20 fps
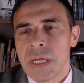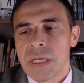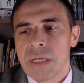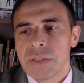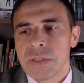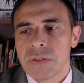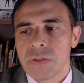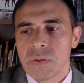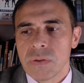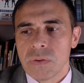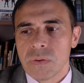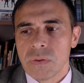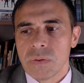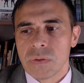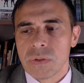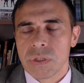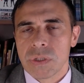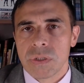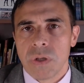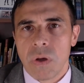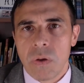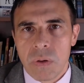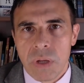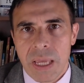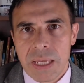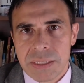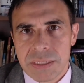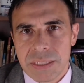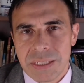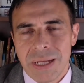to
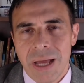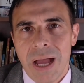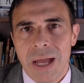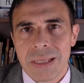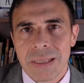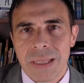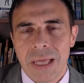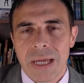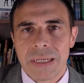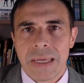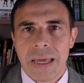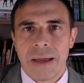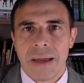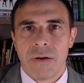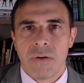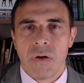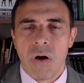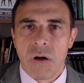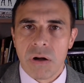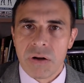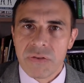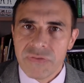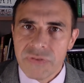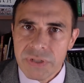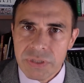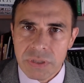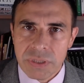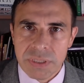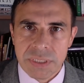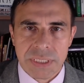showcase and highlight how
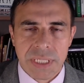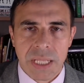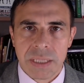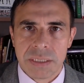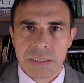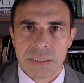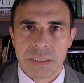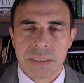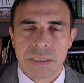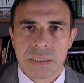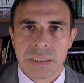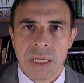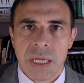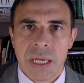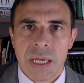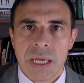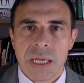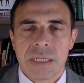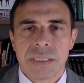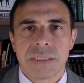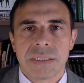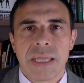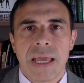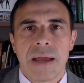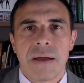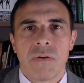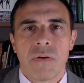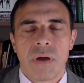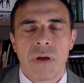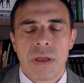artificial intelligence is
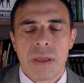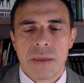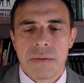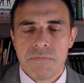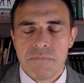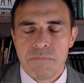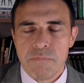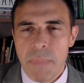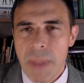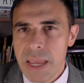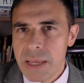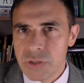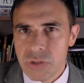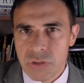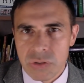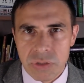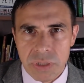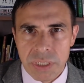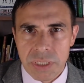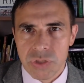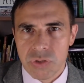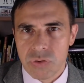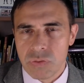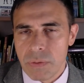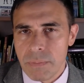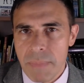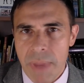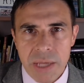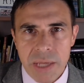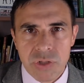now a major issue, a
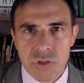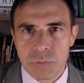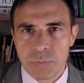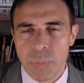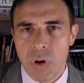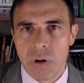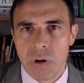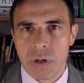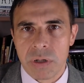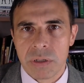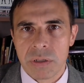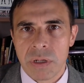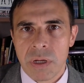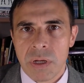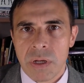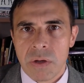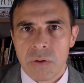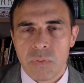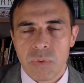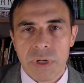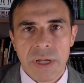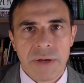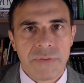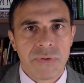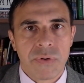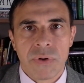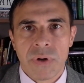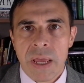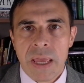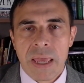major part
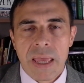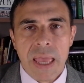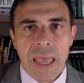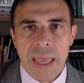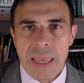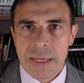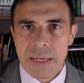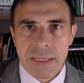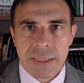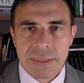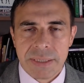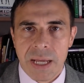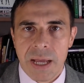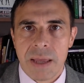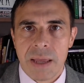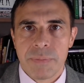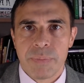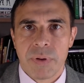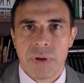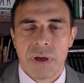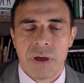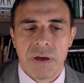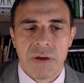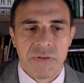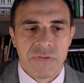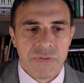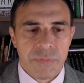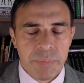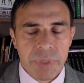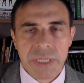whenever any type
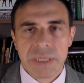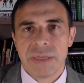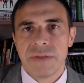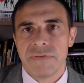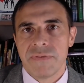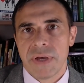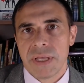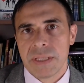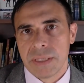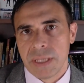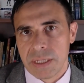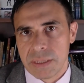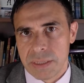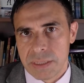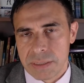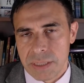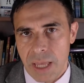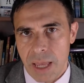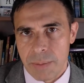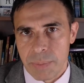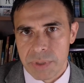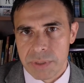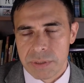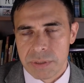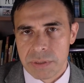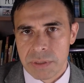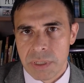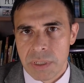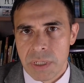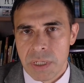of big event like this happens.
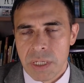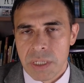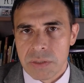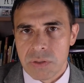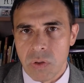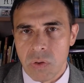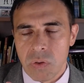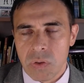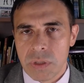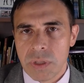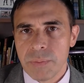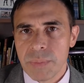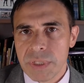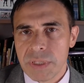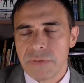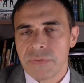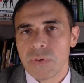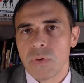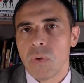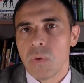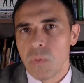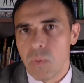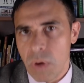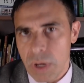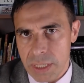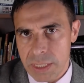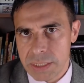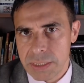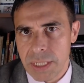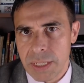So let me give you one
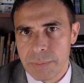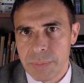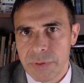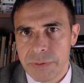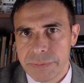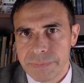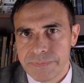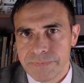example.